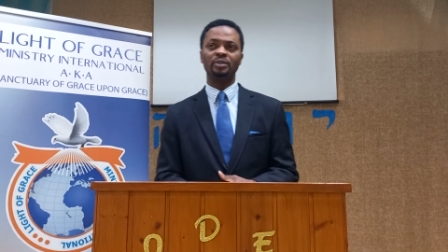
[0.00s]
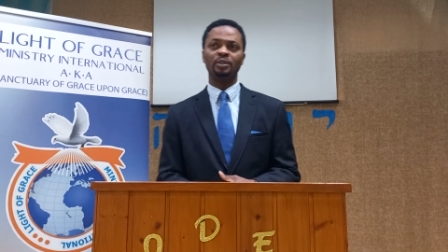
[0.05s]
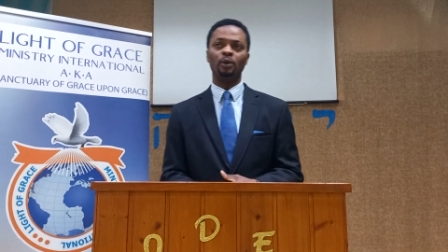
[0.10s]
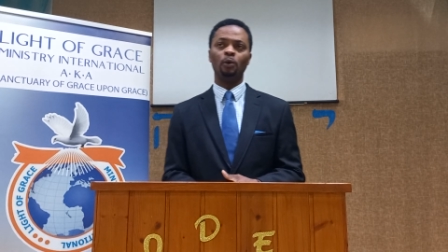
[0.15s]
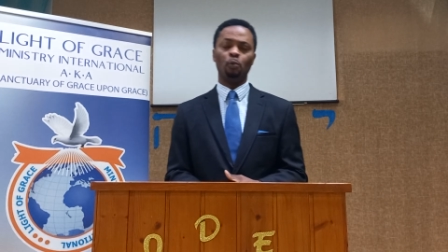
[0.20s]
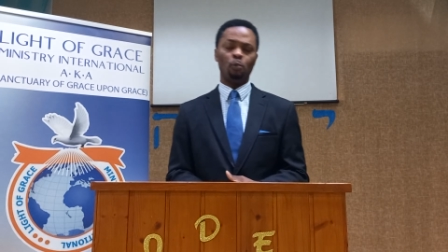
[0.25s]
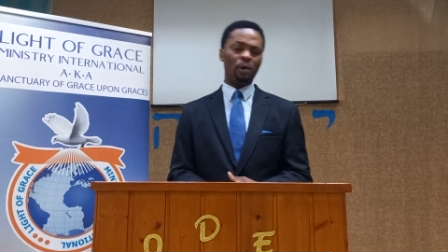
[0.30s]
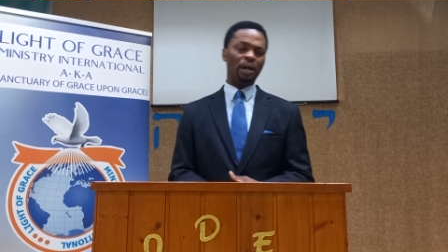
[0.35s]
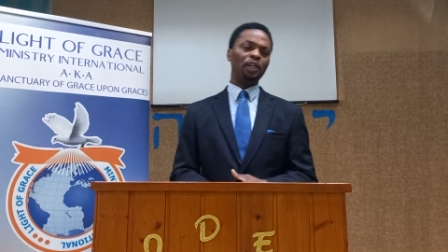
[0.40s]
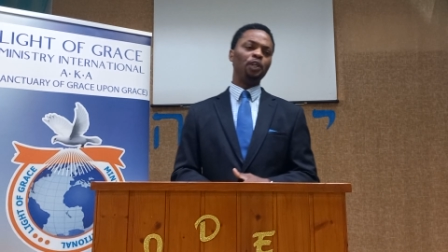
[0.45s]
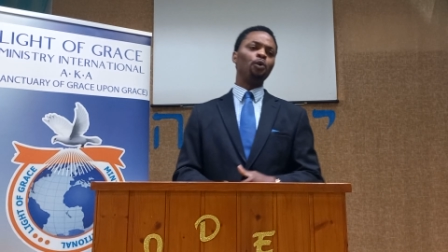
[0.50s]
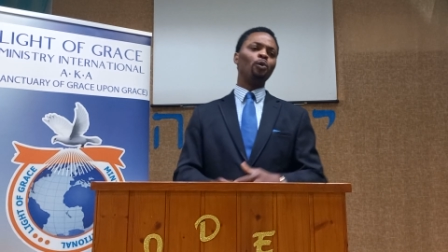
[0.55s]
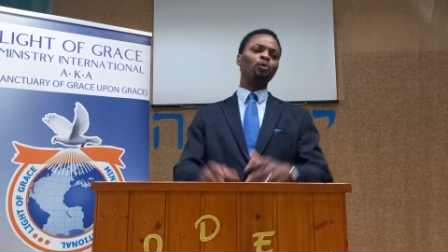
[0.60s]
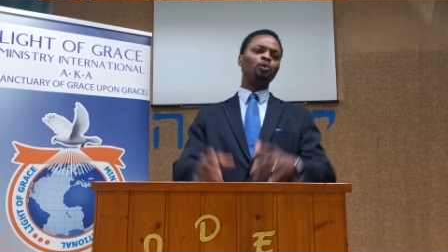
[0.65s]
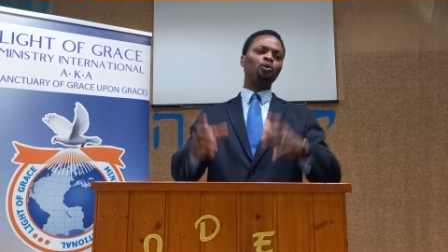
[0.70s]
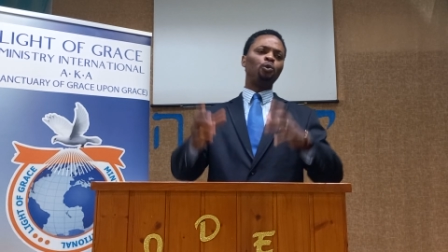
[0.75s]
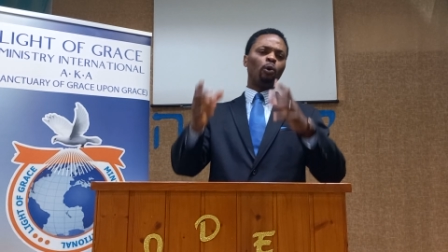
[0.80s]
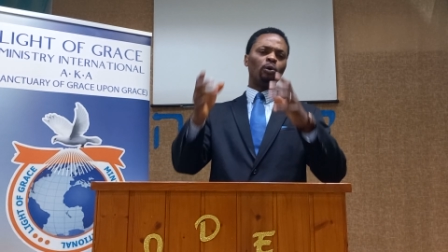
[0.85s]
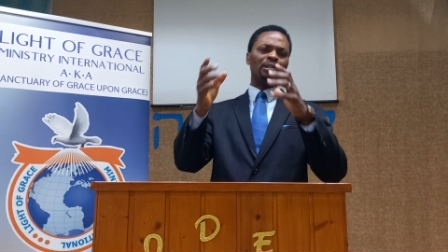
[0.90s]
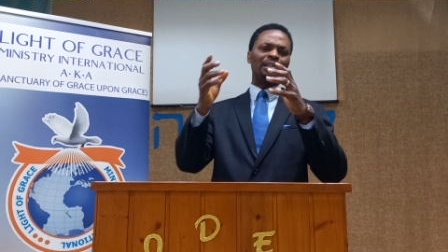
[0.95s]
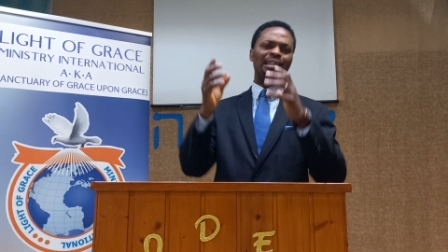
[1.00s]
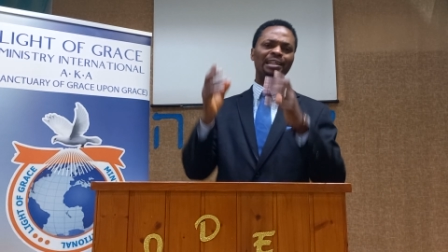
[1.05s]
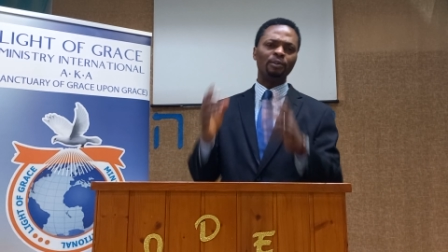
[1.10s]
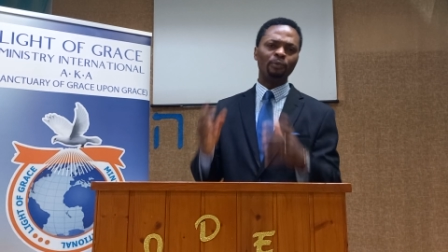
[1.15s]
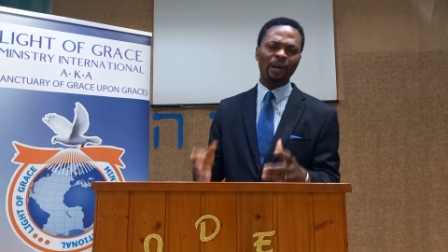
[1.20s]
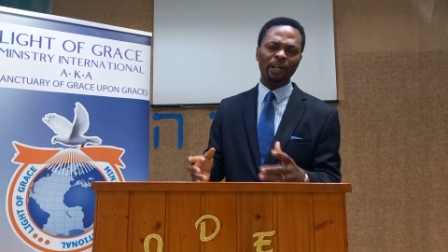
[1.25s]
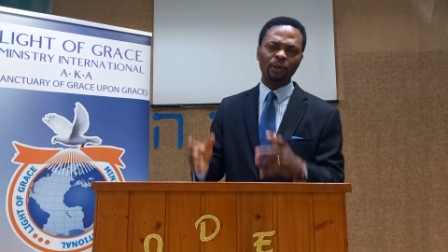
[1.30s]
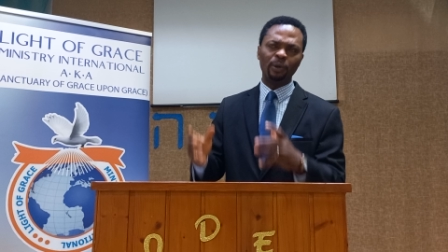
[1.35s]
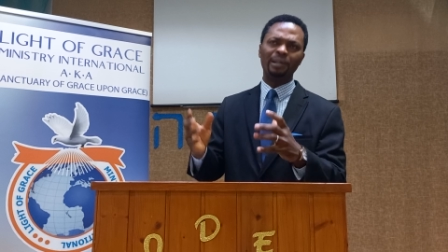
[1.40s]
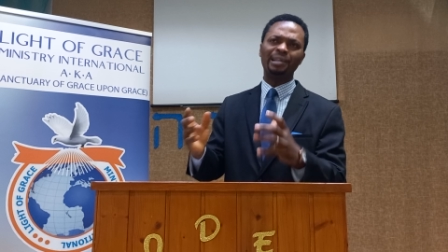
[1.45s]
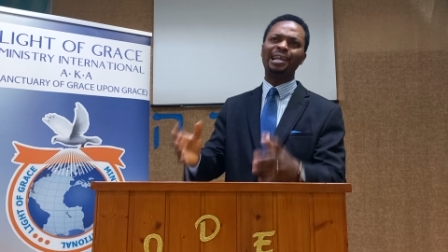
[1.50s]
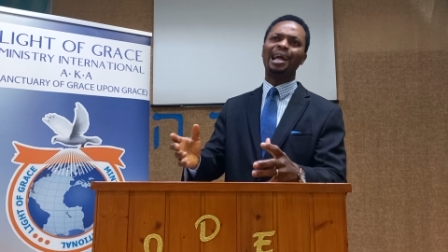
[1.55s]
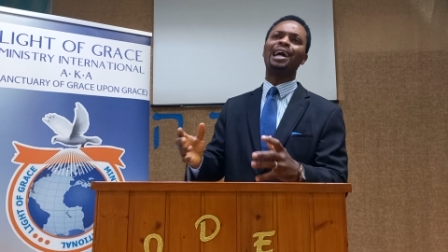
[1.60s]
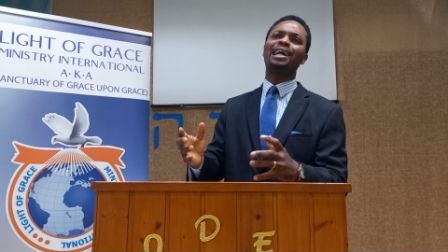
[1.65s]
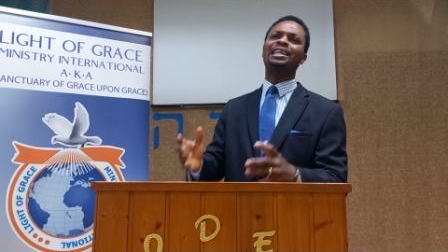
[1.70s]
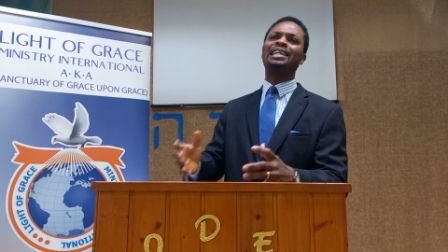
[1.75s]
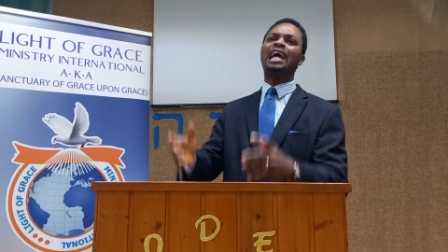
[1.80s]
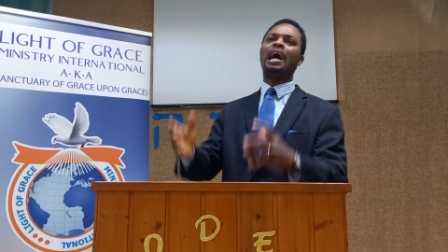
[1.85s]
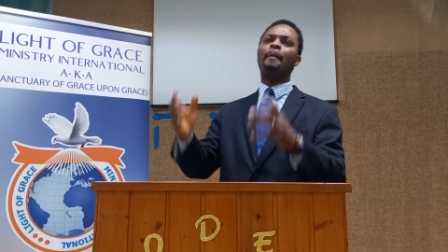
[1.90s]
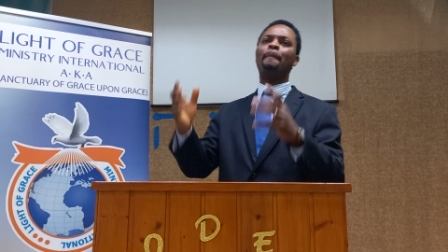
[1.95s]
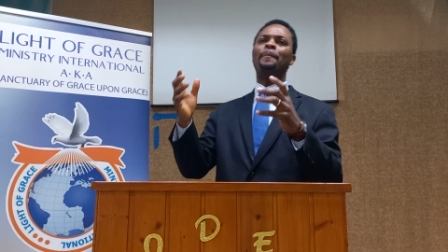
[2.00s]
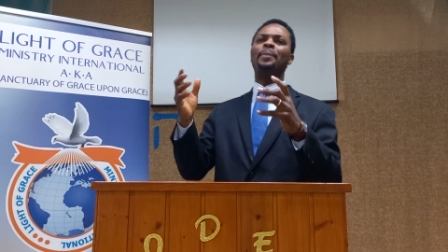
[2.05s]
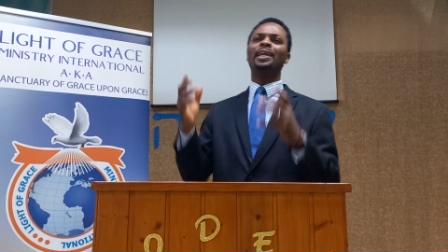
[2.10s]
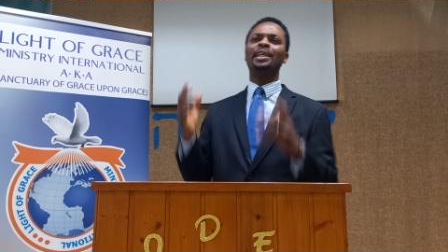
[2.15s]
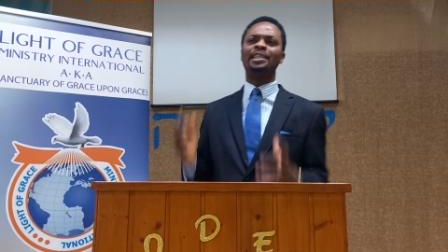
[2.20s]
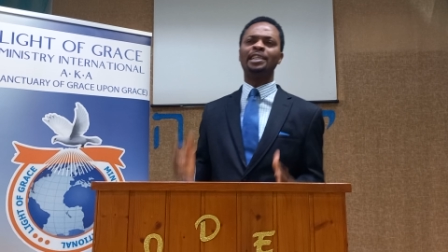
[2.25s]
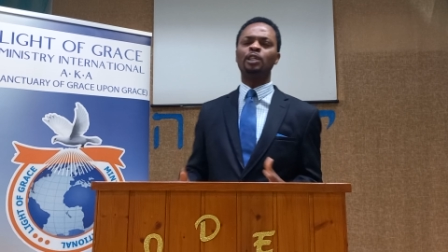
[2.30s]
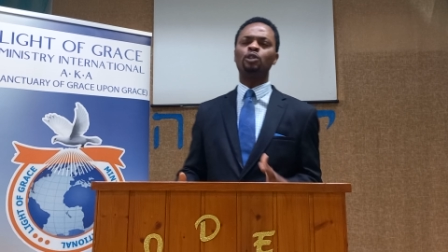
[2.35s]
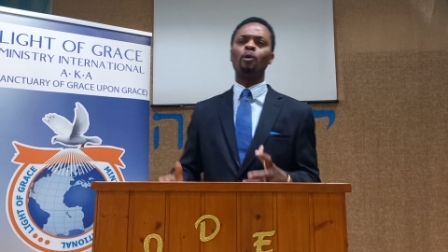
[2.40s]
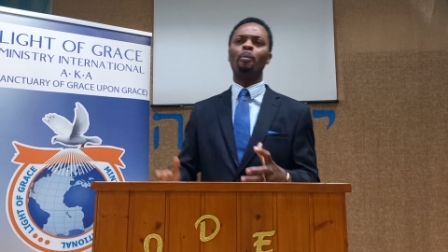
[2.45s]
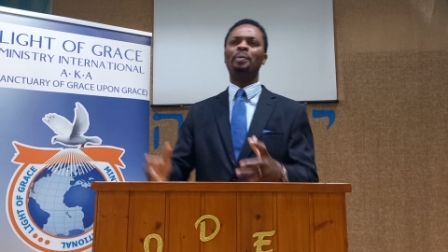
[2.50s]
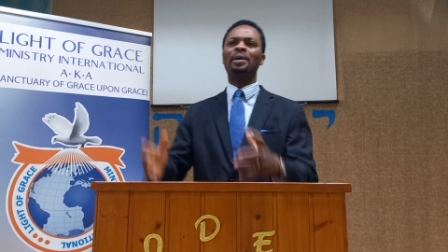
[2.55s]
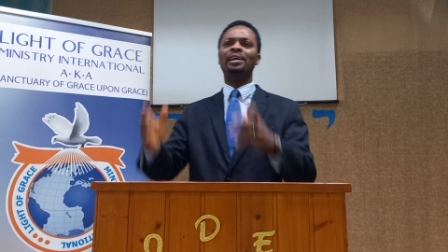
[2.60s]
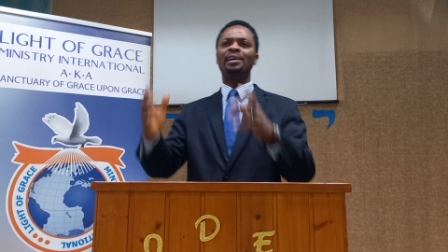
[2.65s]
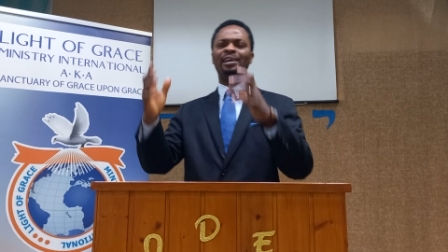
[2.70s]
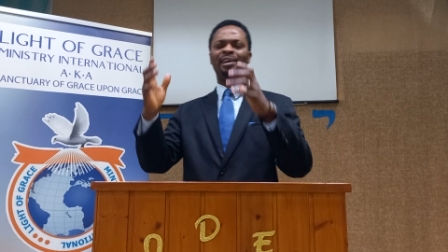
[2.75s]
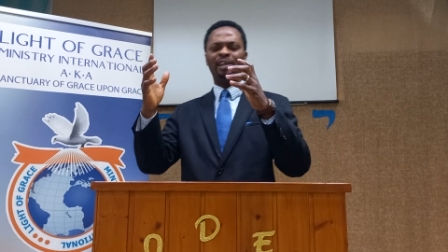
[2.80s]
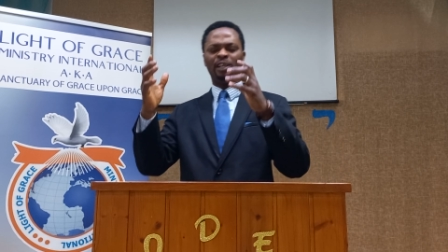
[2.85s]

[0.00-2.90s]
when you don't, when you lack the ability to be